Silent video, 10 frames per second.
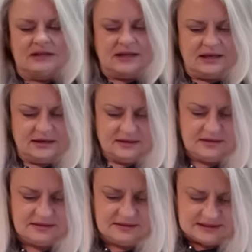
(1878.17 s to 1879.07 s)
that
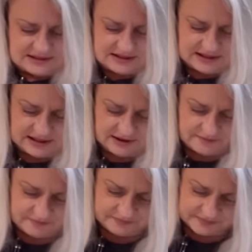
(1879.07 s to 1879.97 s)
this
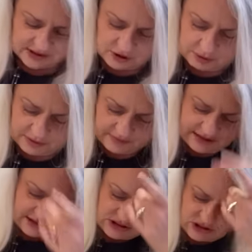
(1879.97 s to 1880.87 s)
um, quilt that
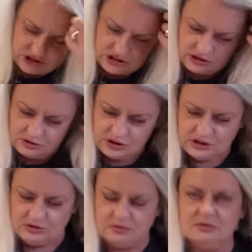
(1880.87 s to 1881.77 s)
I just showed
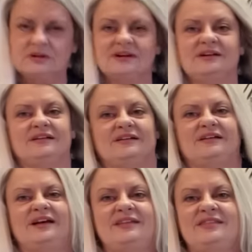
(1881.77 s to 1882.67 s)
you
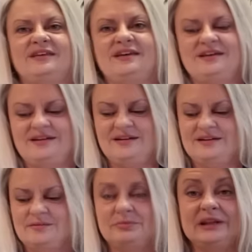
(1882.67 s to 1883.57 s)
in the
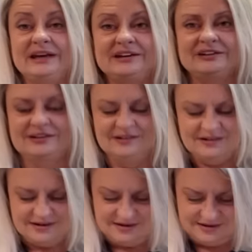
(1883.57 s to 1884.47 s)
uh, planner
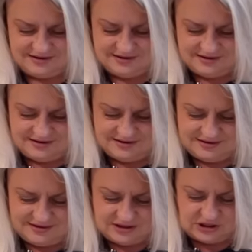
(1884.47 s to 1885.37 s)

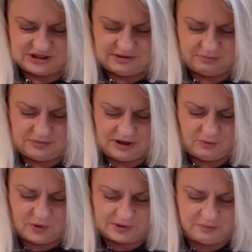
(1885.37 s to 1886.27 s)
she uh,
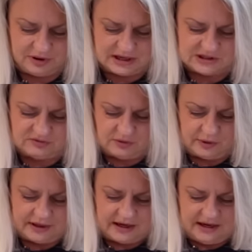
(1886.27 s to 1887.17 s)
won a prize for
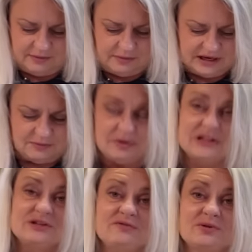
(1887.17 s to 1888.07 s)
it and in
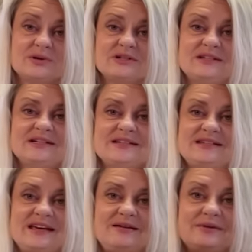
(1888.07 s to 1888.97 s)
Pigeon Forge,
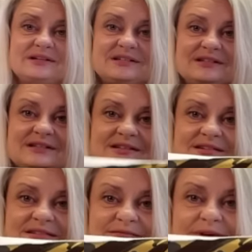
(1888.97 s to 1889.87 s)
Tennessee, which is
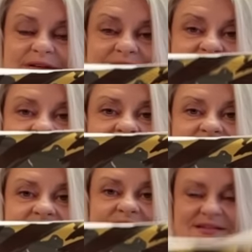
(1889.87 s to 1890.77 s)
where this
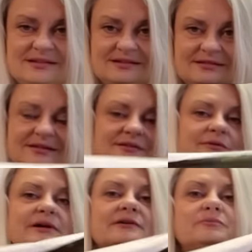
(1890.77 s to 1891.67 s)
is.
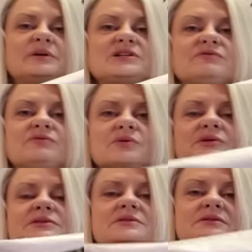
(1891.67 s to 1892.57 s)
Well, Pigeon Forge